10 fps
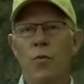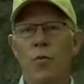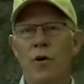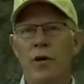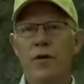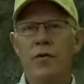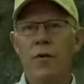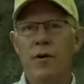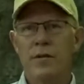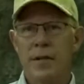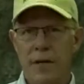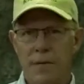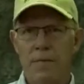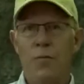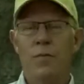working towards
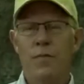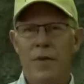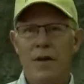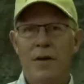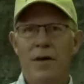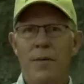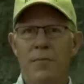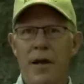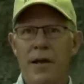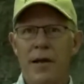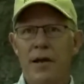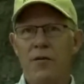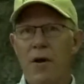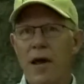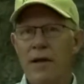obtaining a
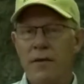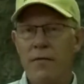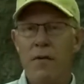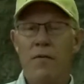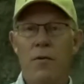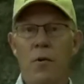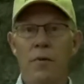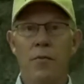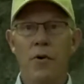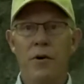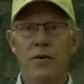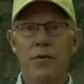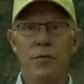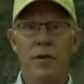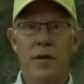grant of over
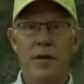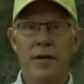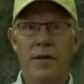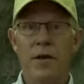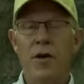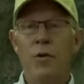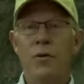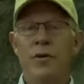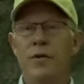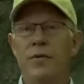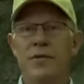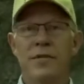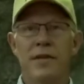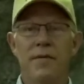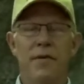$1.2 million. We did
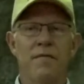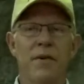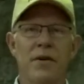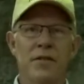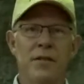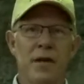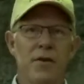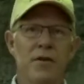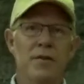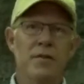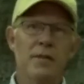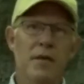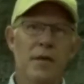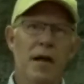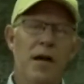receive a very generous
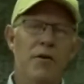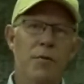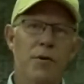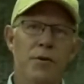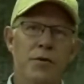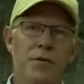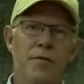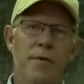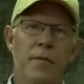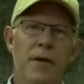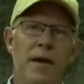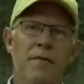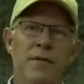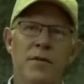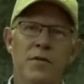contribution from the
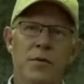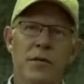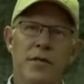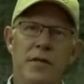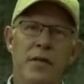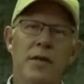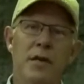Evelyn Sweezy